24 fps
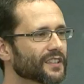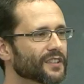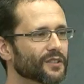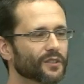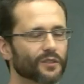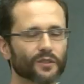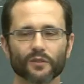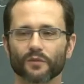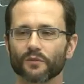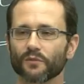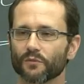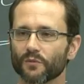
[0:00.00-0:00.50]
you
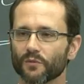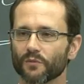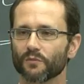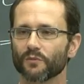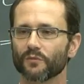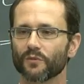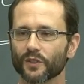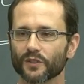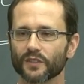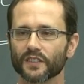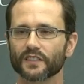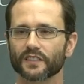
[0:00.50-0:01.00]
know
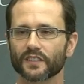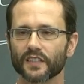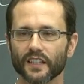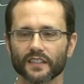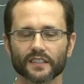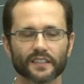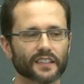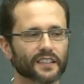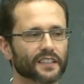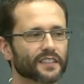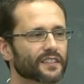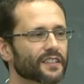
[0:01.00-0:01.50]
what this
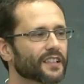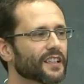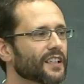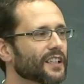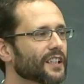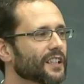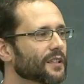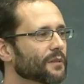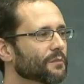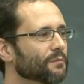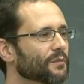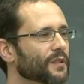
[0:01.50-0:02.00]
cut is.
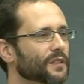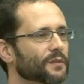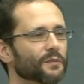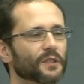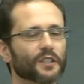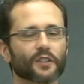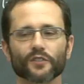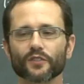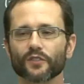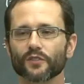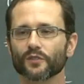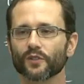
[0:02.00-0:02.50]
But
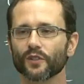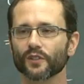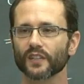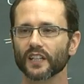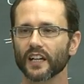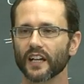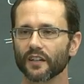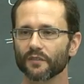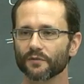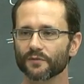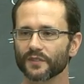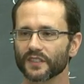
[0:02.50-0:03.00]
because you don't
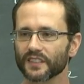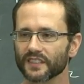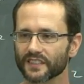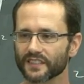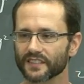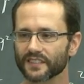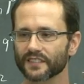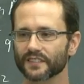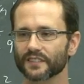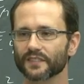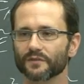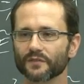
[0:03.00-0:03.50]
have
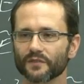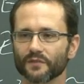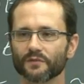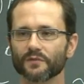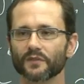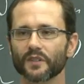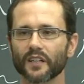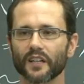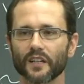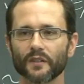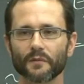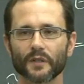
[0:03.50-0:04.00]
this
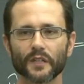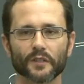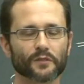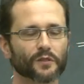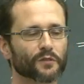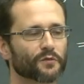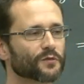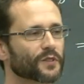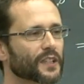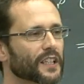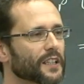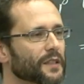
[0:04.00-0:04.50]
amount
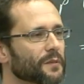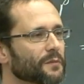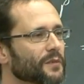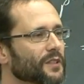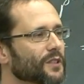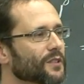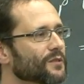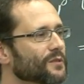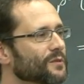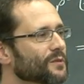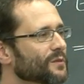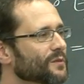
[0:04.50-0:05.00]
of time,
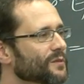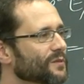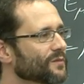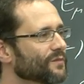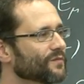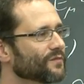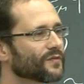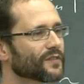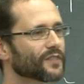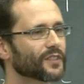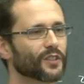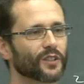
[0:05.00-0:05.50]
you
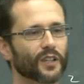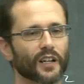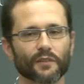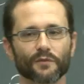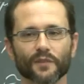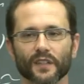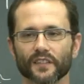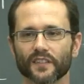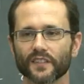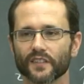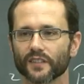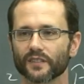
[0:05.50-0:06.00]
you have
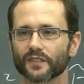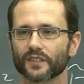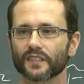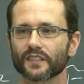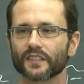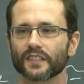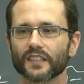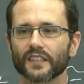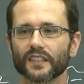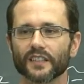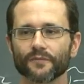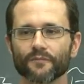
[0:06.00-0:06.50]

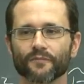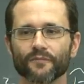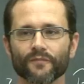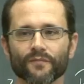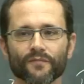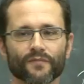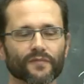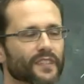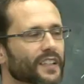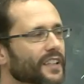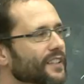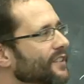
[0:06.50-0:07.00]
uncertainty.
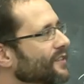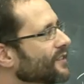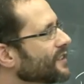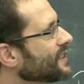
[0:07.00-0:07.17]
And the